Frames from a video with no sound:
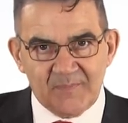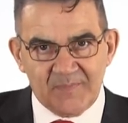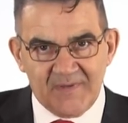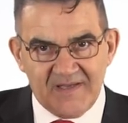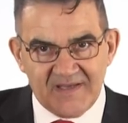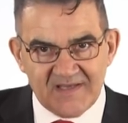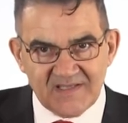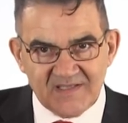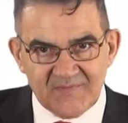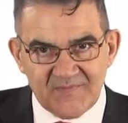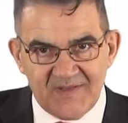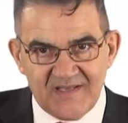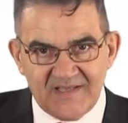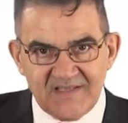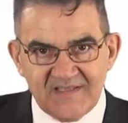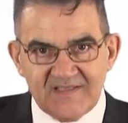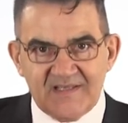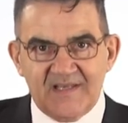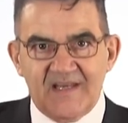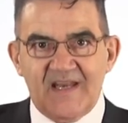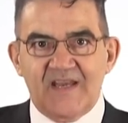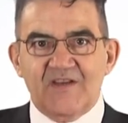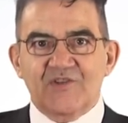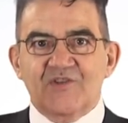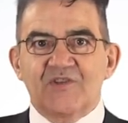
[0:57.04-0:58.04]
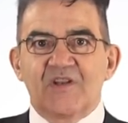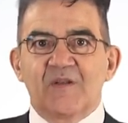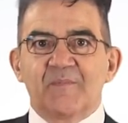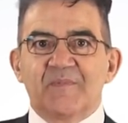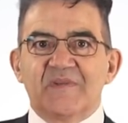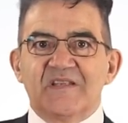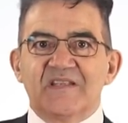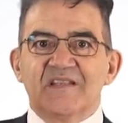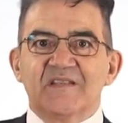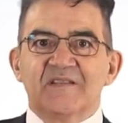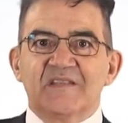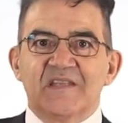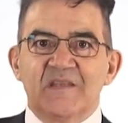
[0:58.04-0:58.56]
the place where international
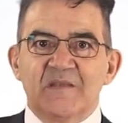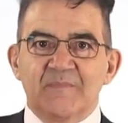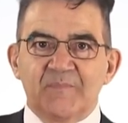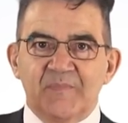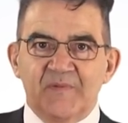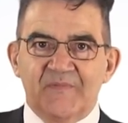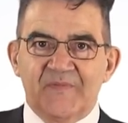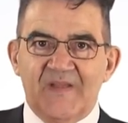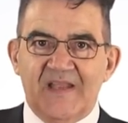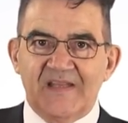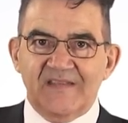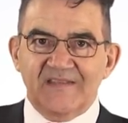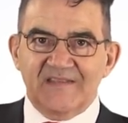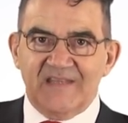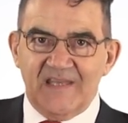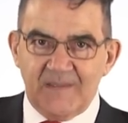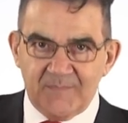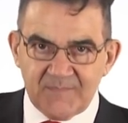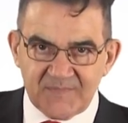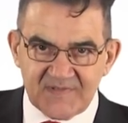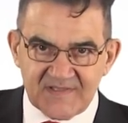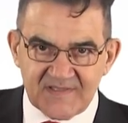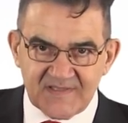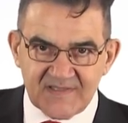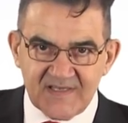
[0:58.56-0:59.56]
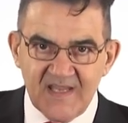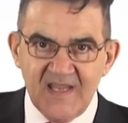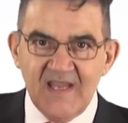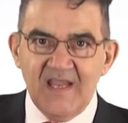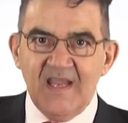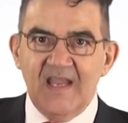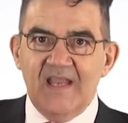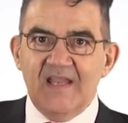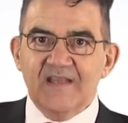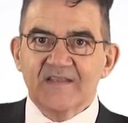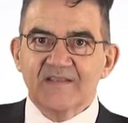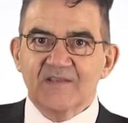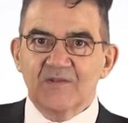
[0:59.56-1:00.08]
business people find tips
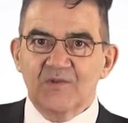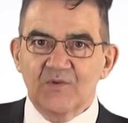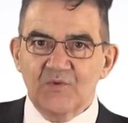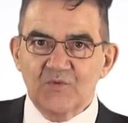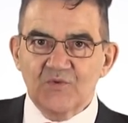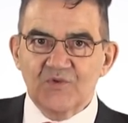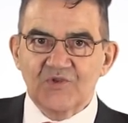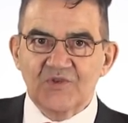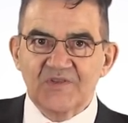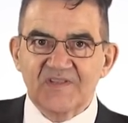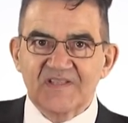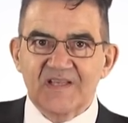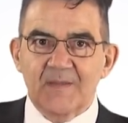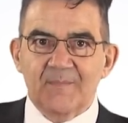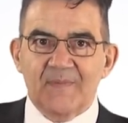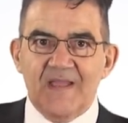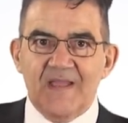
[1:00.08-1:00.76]
and solutions